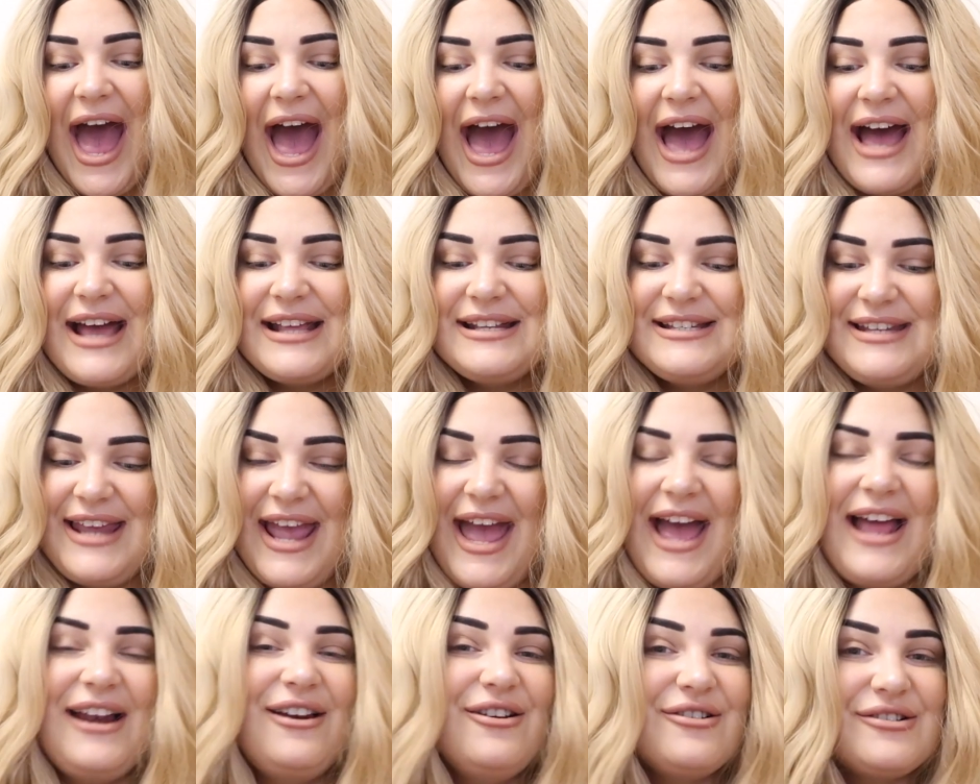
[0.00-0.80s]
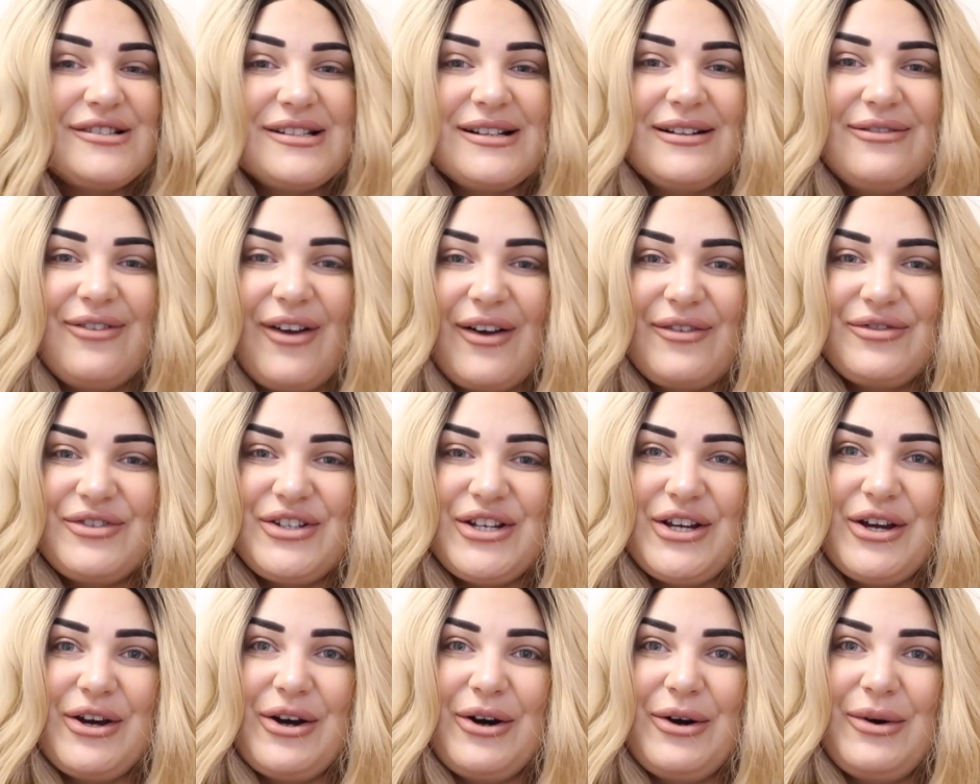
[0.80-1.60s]
and yeah lots of love
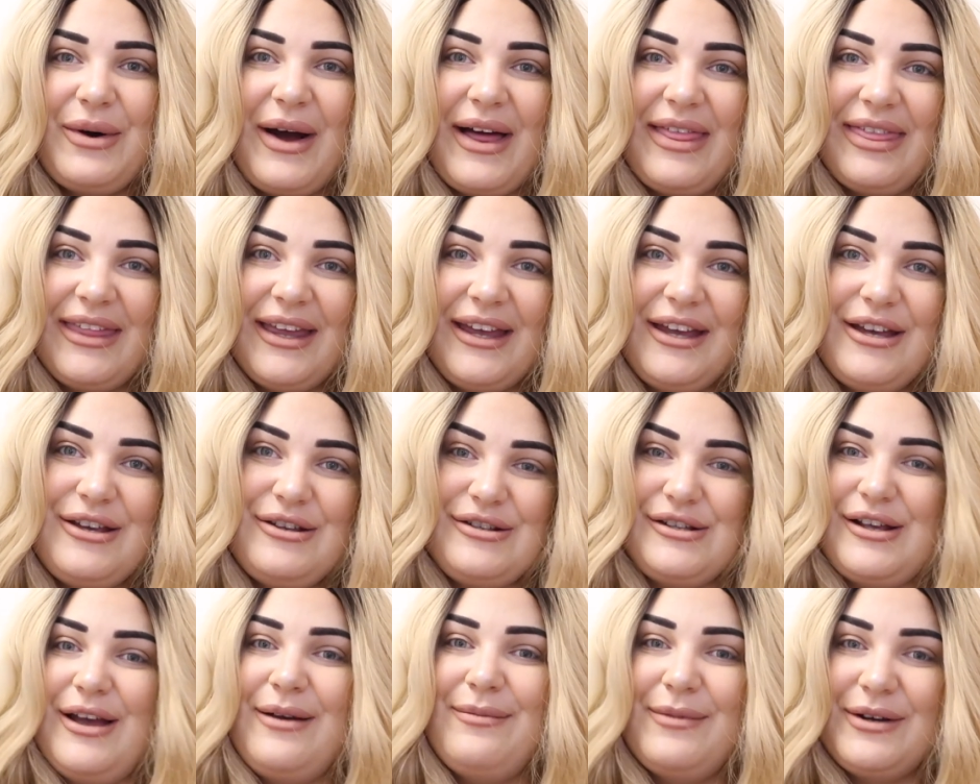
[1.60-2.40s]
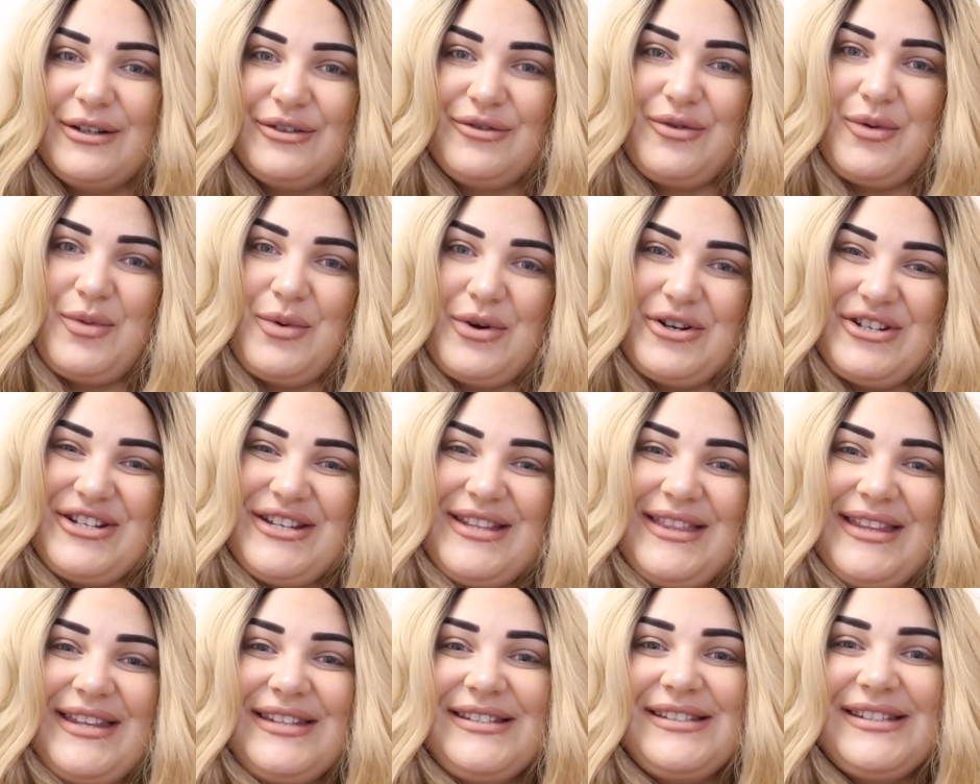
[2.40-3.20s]
to you all and thank you so much for
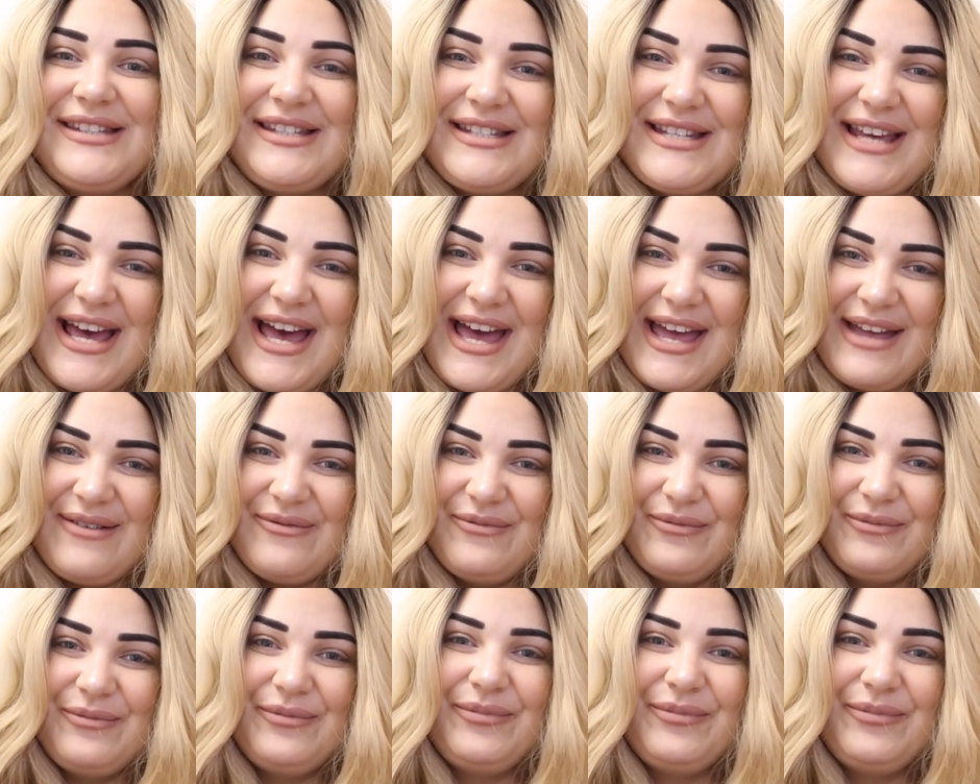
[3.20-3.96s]
watching this today.